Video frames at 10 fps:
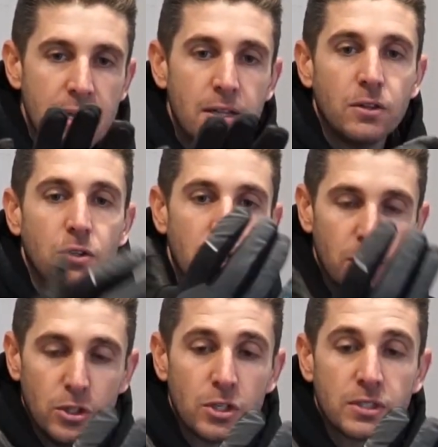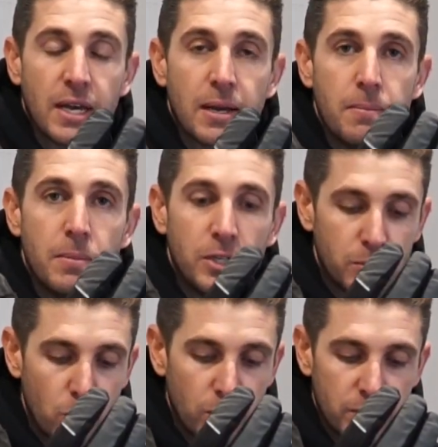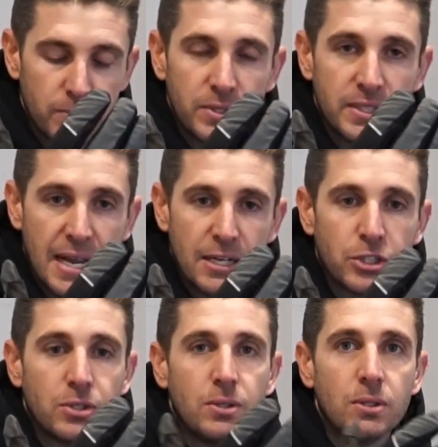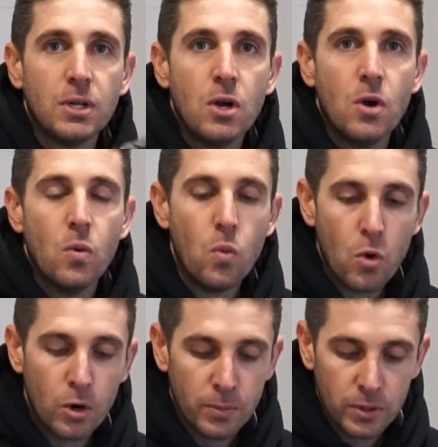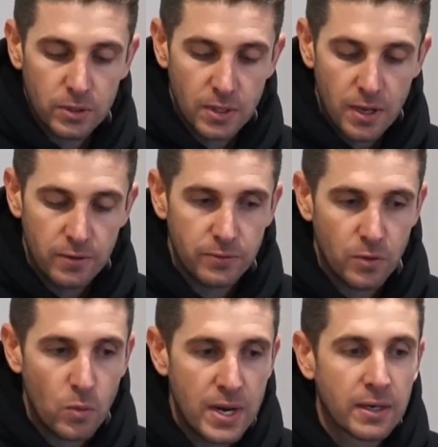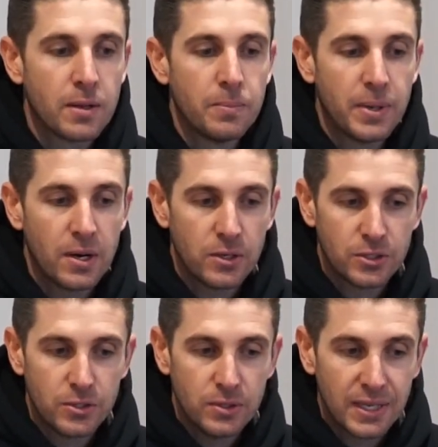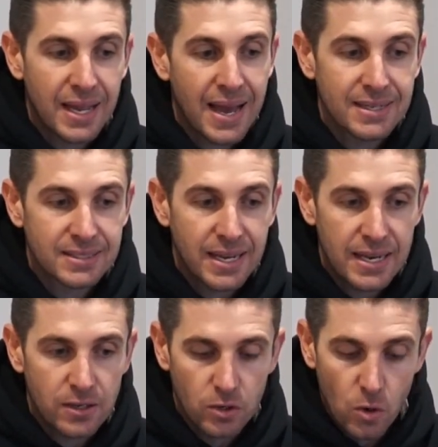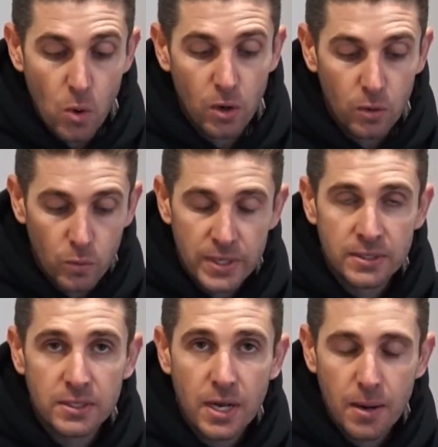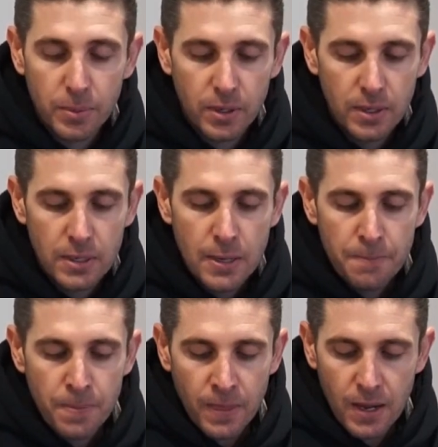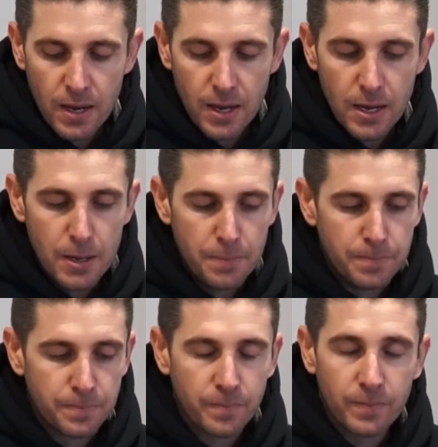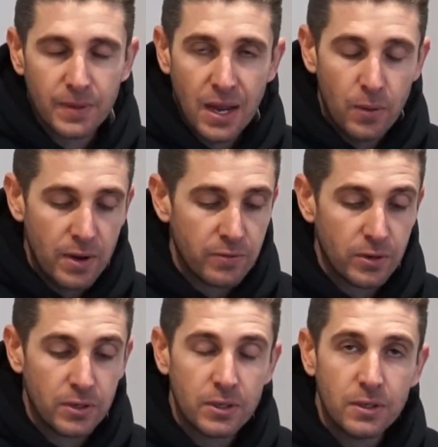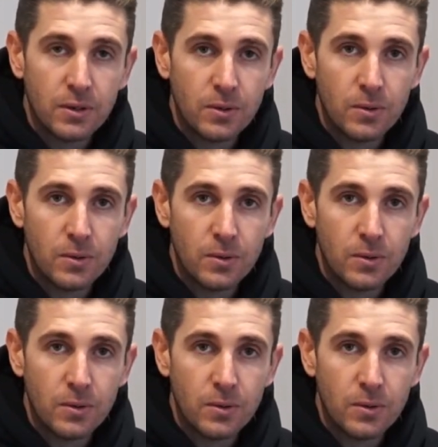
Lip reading: it looks like a much more substantial, warmer glove when compared to the Cascade Gore Windstopper. However,